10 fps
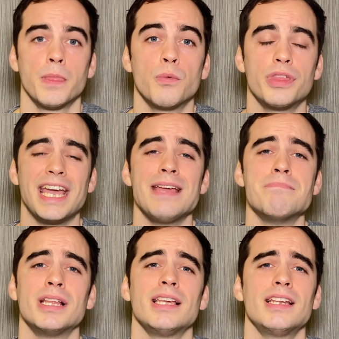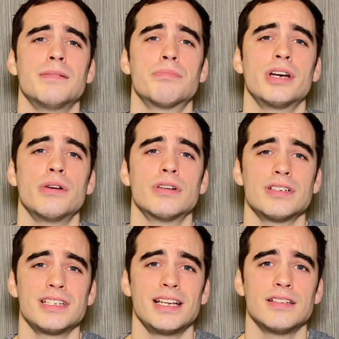With 8 million in pre-order
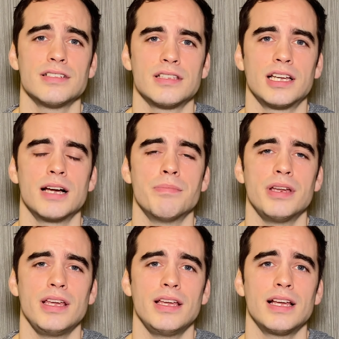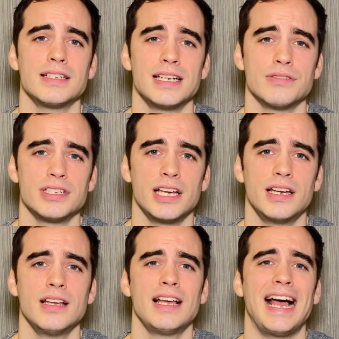sales, the company has now
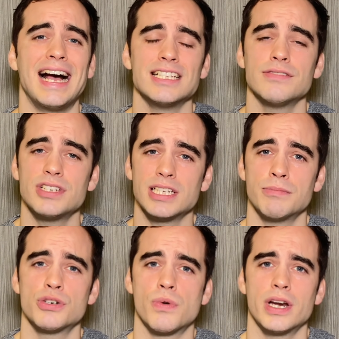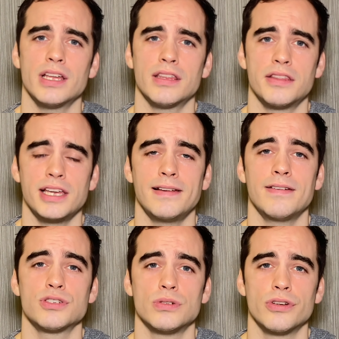said, as of December 20th, they
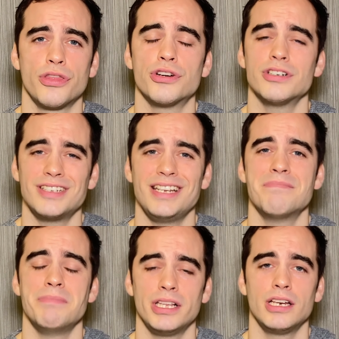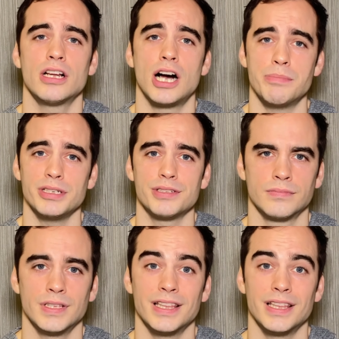have sold 13 million copies.